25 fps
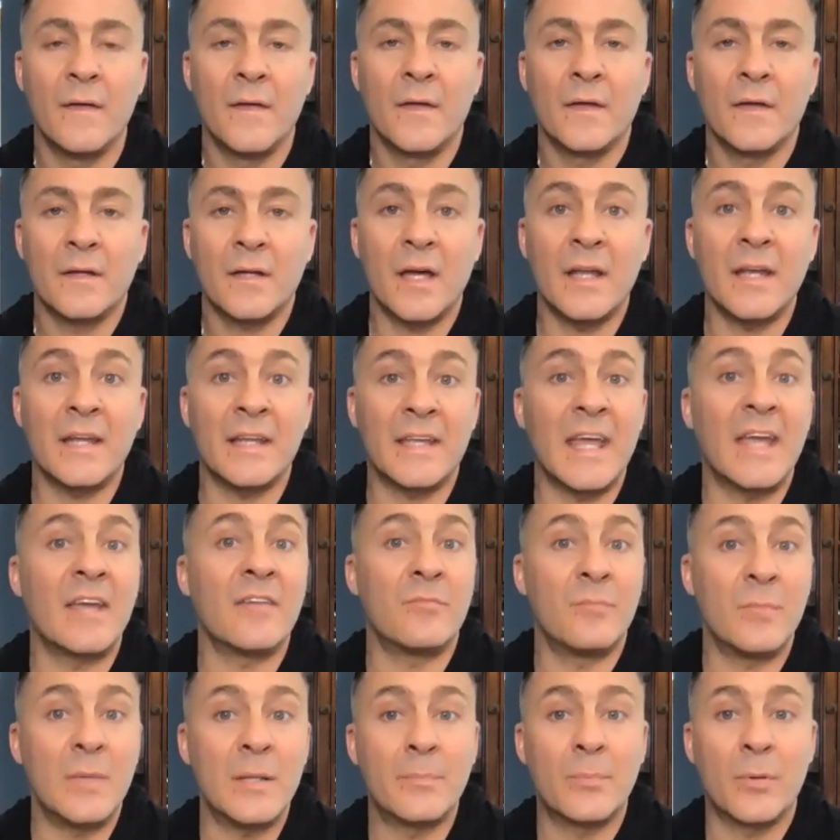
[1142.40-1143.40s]
kind of
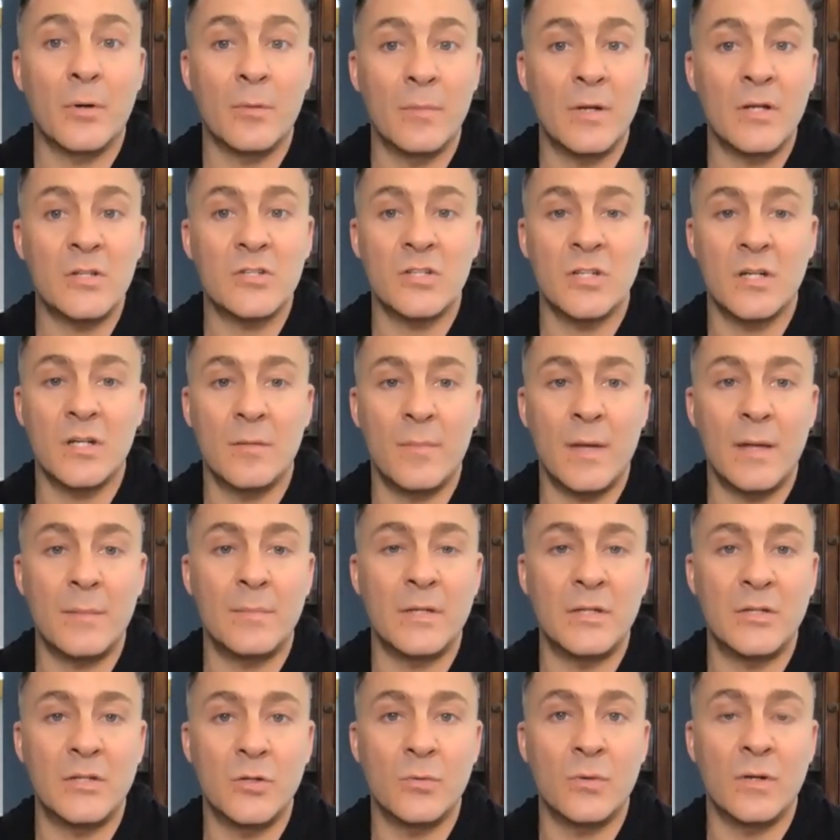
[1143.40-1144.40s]
gave me permission to
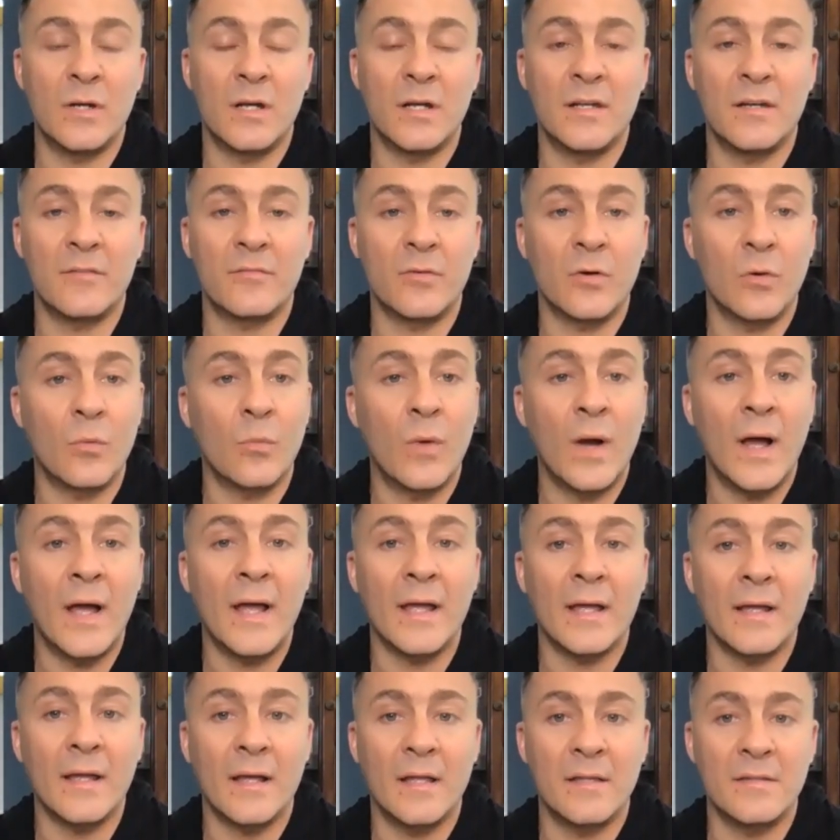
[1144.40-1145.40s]
maybe do it a different
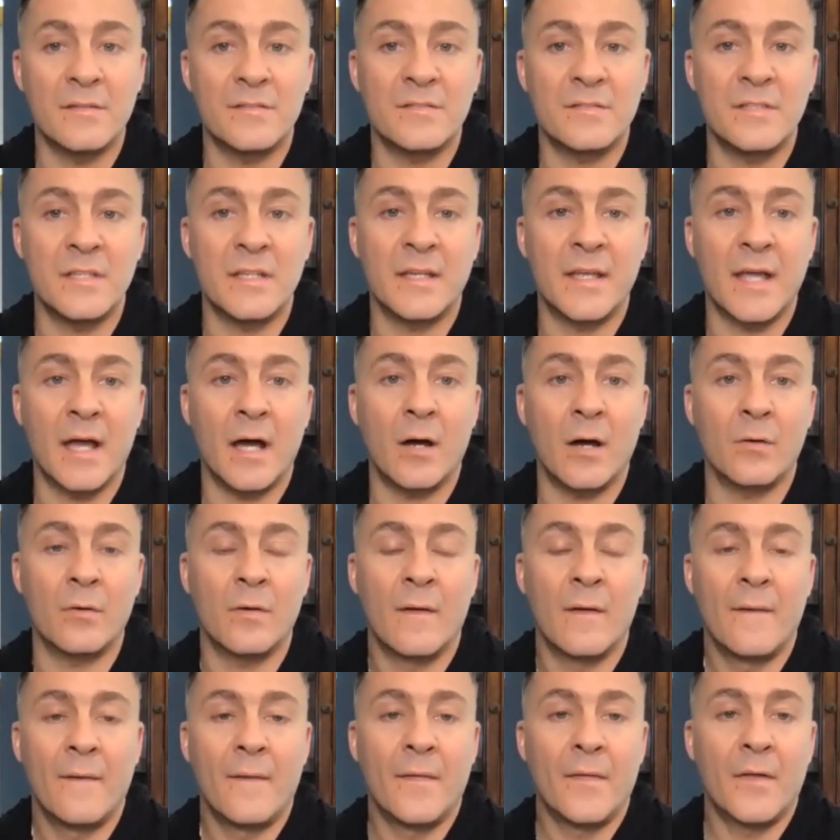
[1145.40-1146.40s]
way and seek out
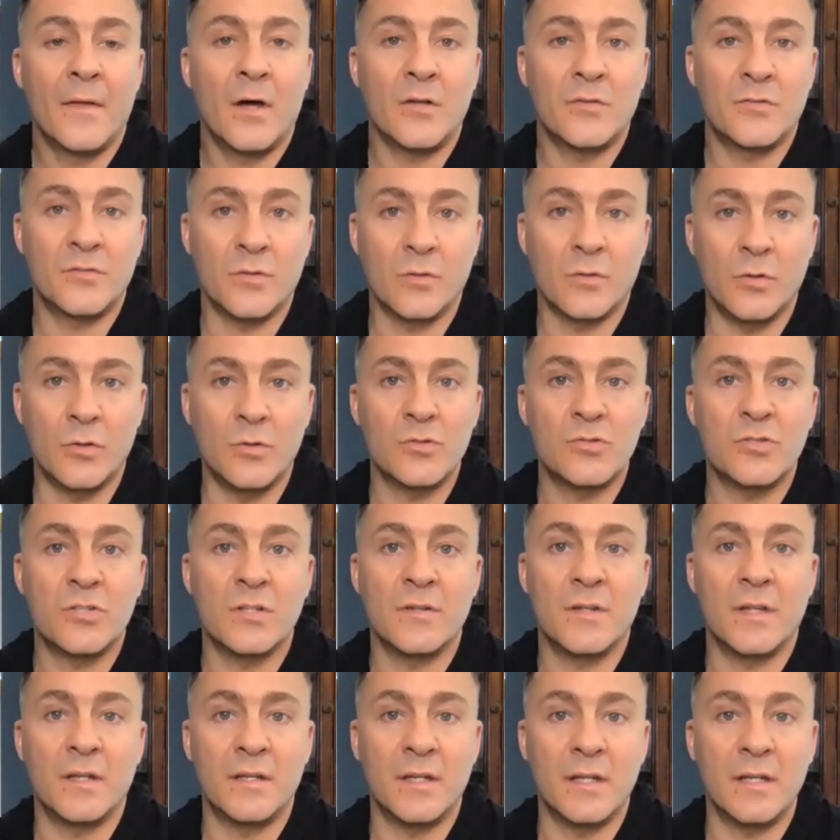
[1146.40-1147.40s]
a
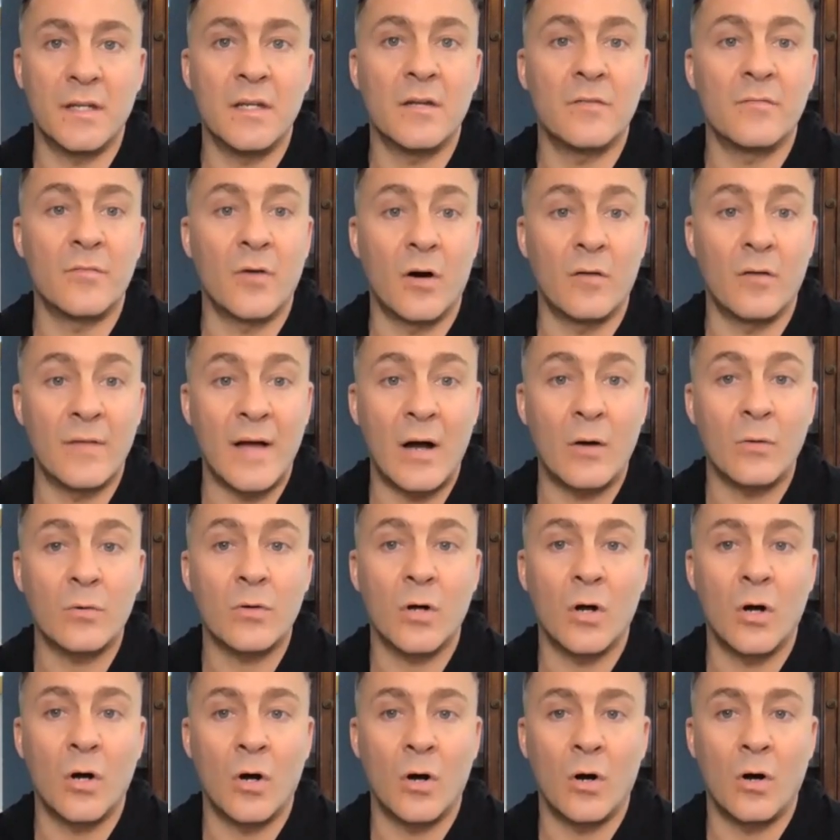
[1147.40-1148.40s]
solution that didn't involve
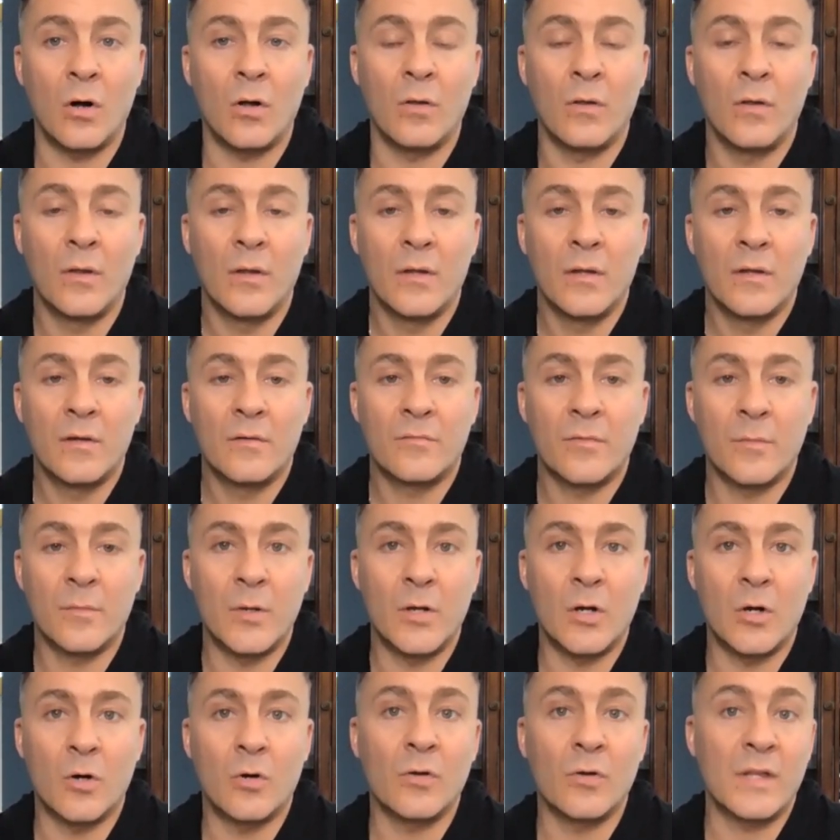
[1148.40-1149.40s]
alcohol from
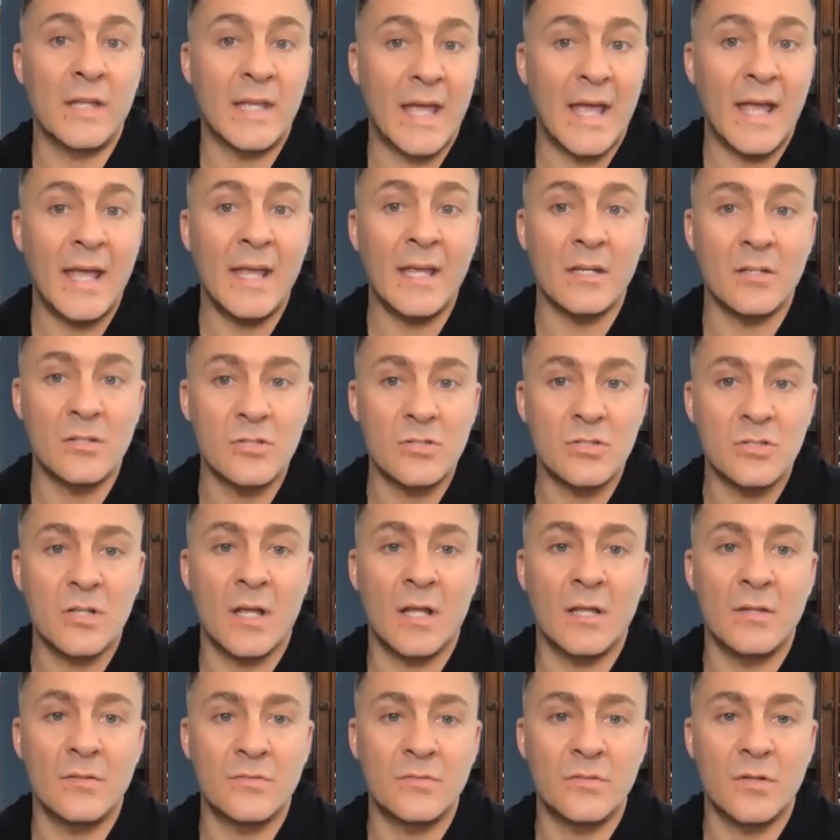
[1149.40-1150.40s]
an early age.
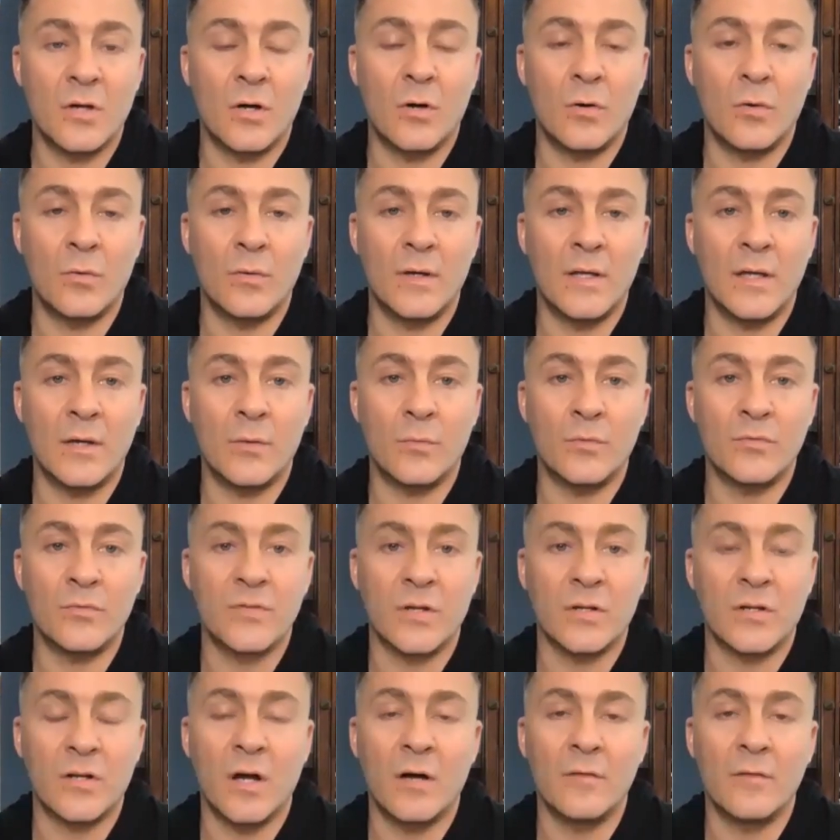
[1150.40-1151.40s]
And so it was
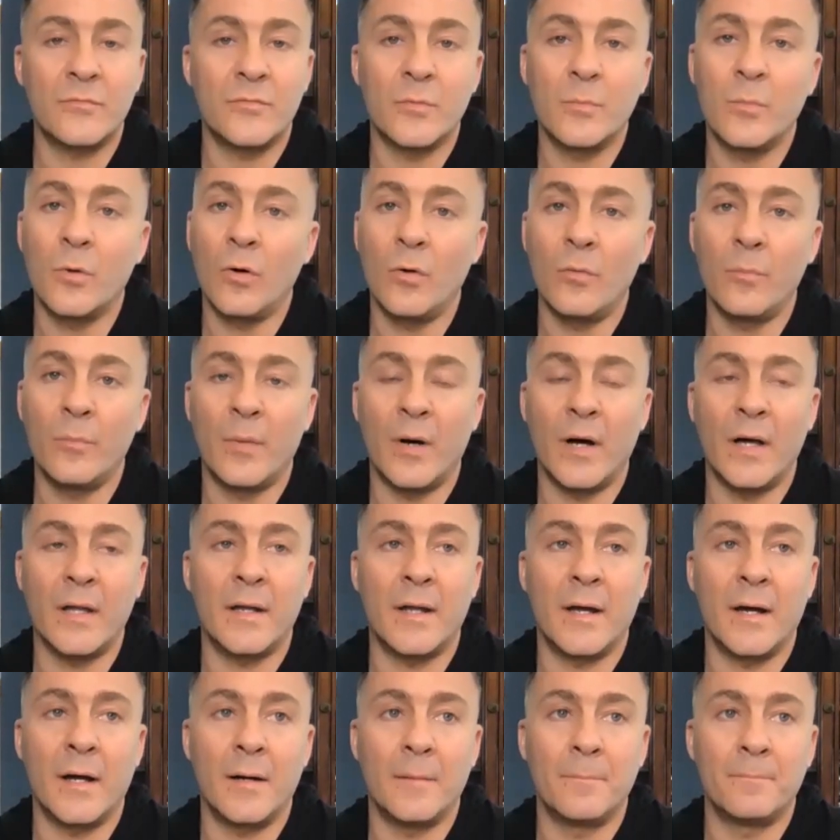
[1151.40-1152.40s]
uncomfortable, but
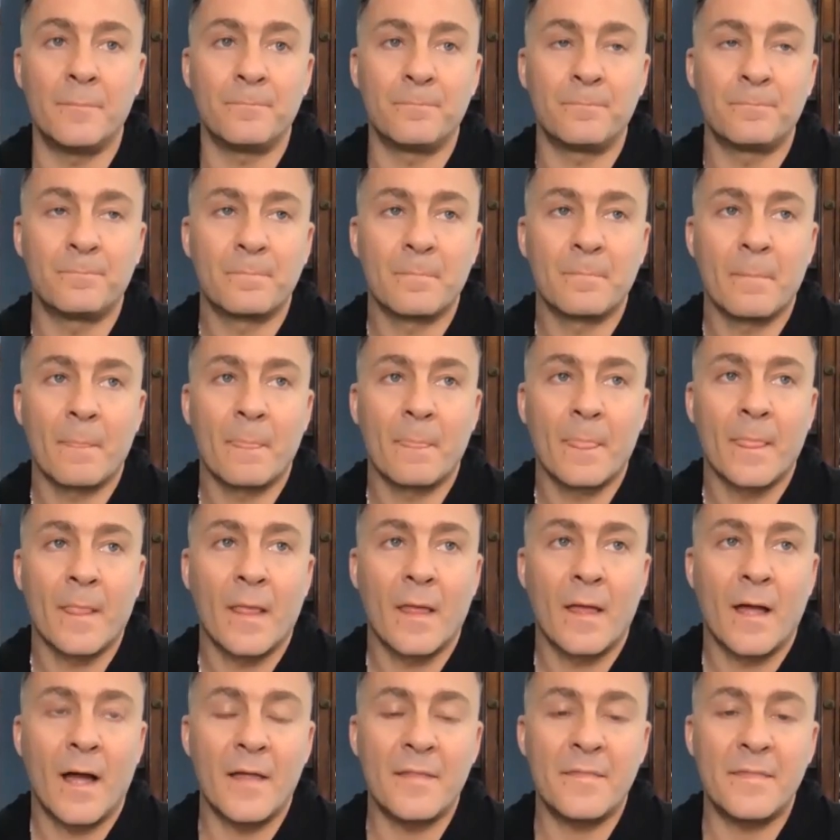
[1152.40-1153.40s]

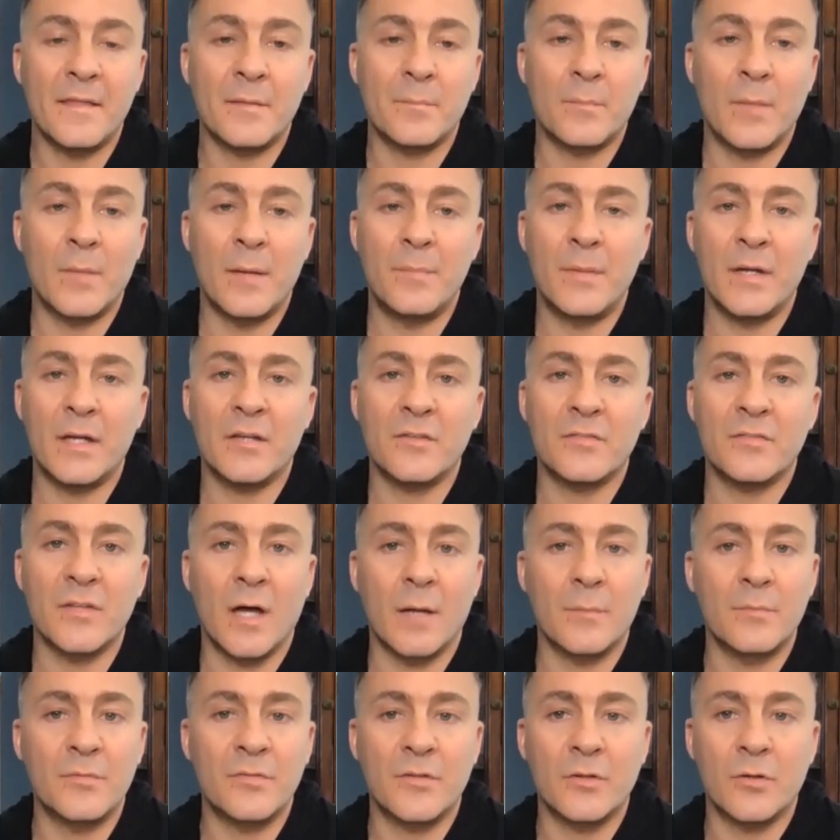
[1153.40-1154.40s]
I think my biggest
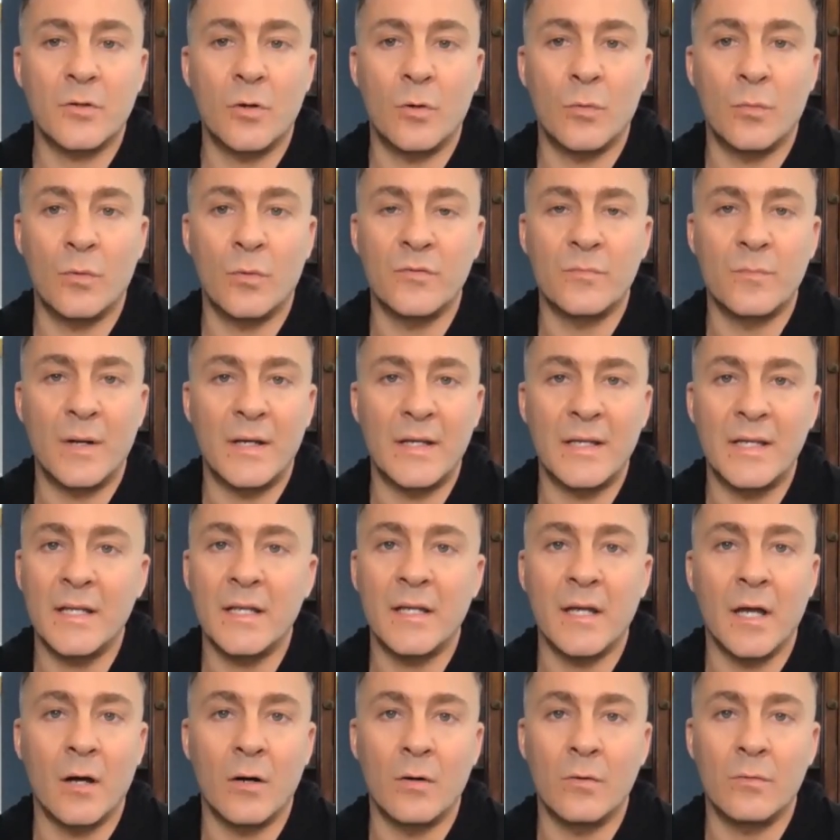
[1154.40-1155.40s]
obstacle was my
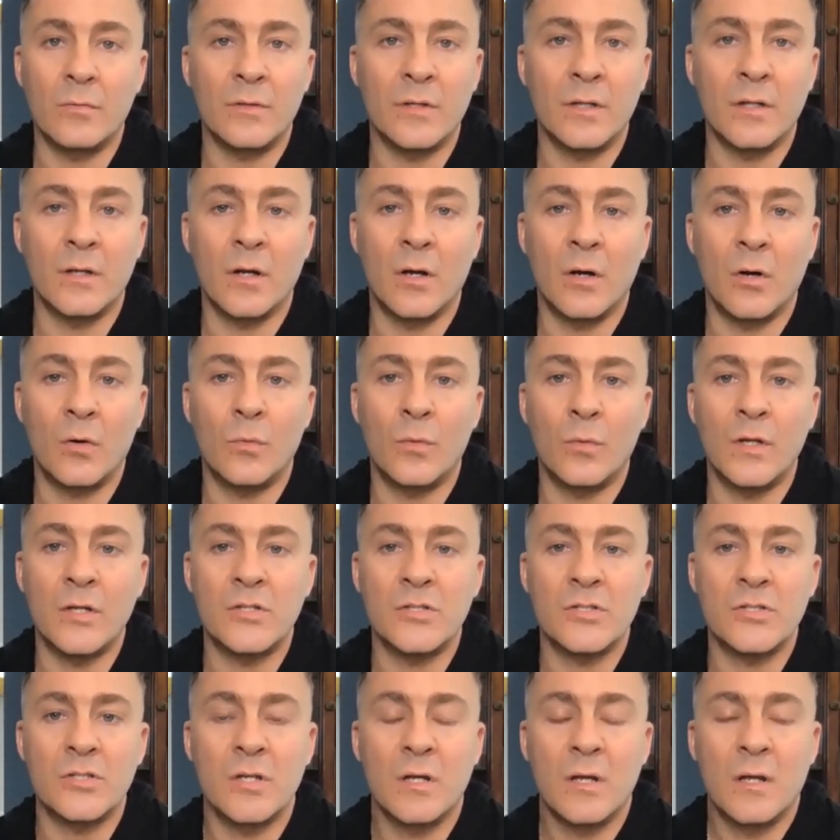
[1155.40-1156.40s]
ego,
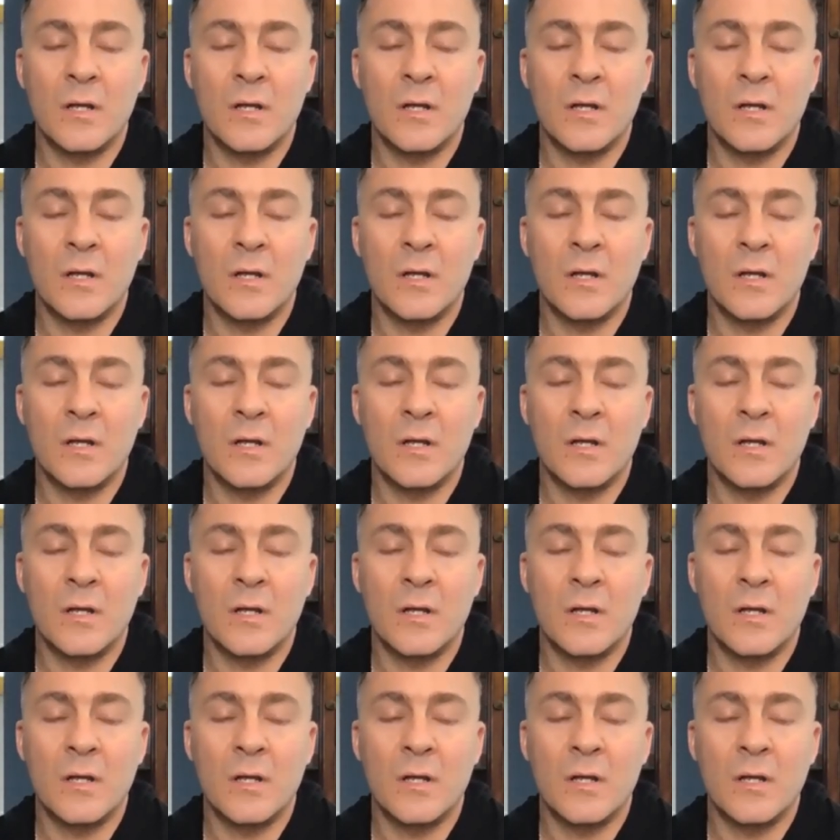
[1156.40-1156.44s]
which